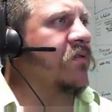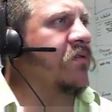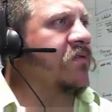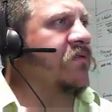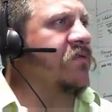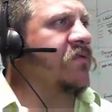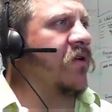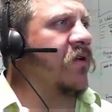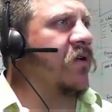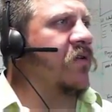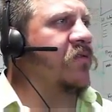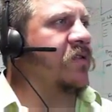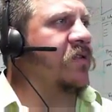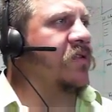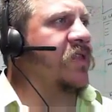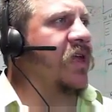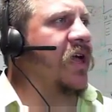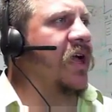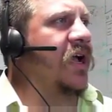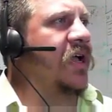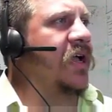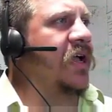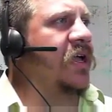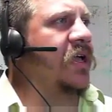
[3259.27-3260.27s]
so
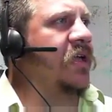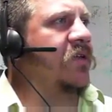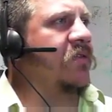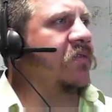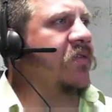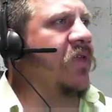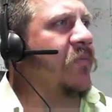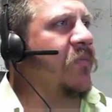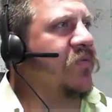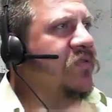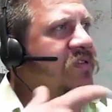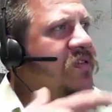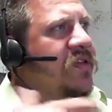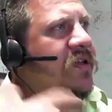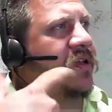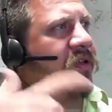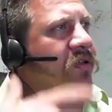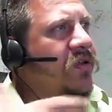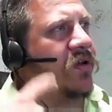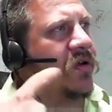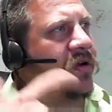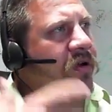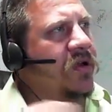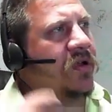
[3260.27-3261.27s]
that
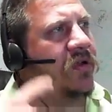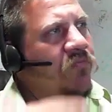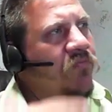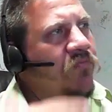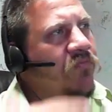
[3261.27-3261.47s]
particular